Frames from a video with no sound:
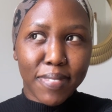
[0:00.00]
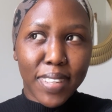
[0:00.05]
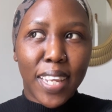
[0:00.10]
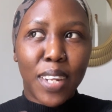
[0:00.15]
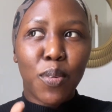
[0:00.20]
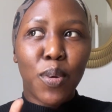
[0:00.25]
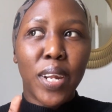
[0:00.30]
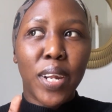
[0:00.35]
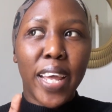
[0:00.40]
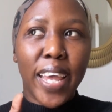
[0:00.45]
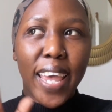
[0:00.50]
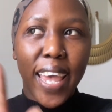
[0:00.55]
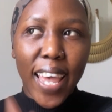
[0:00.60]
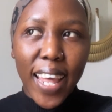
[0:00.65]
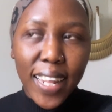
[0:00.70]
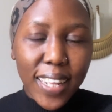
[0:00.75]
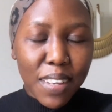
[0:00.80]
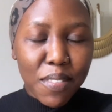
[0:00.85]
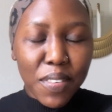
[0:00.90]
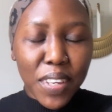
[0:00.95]
and when i
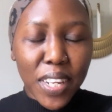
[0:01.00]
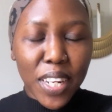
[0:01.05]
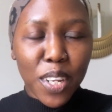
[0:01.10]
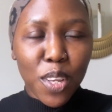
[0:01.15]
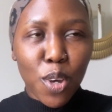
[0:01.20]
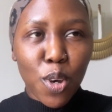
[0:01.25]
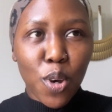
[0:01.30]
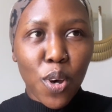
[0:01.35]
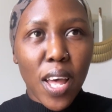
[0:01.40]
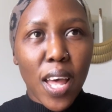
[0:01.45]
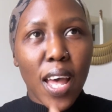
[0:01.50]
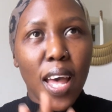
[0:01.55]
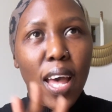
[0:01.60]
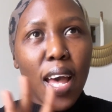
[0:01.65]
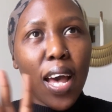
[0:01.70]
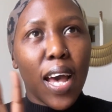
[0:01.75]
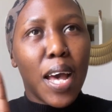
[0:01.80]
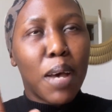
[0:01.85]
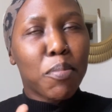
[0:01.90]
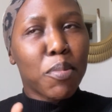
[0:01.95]
end the video
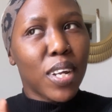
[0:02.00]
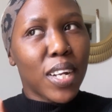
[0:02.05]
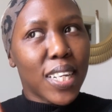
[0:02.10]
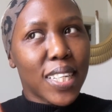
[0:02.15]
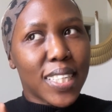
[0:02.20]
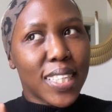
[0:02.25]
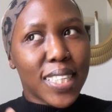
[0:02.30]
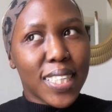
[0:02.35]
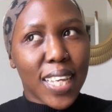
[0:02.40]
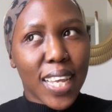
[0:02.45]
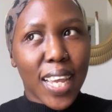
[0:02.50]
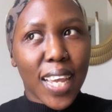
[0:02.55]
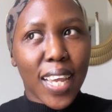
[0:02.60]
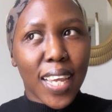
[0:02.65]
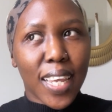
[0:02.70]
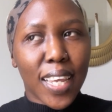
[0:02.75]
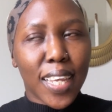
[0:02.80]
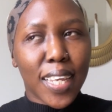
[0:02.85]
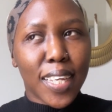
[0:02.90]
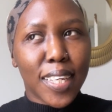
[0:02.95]
i'm gonna
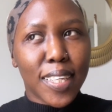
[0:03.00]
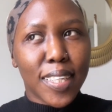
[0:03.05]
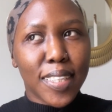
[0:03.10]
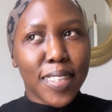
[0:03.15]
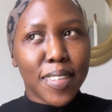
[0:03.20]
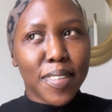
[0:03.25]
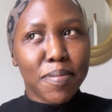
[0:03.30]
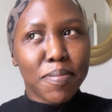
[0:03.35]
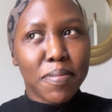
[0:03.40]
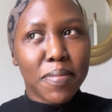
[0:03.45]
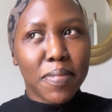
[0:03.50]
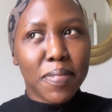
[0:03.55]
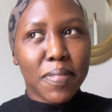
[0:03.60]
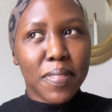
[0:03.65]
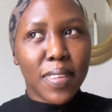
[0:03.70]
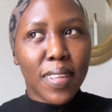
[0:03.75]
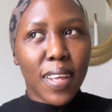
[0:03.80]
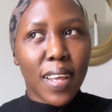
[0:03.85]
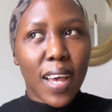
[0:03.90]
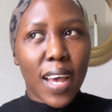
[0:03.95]
say
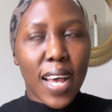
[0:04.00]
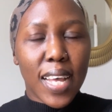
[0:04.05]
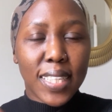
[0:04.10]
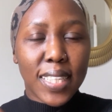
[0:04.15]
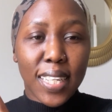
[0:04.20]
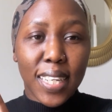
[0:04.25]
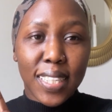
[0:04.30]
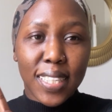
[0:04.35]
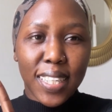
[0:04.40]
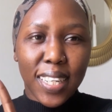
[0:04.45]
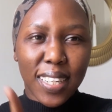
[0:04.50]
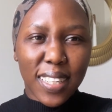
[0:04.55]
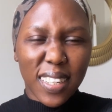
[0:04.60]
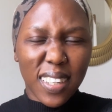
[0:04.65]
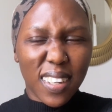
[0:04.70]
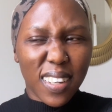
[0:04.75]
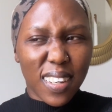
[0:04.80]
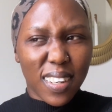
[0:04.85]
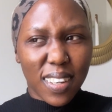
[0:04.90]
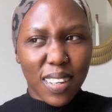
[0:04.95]

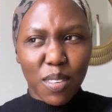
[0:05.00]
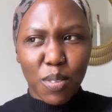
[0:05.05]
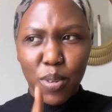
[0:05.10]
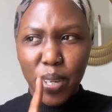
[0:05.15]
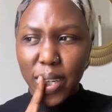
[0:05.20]
asanteni oh,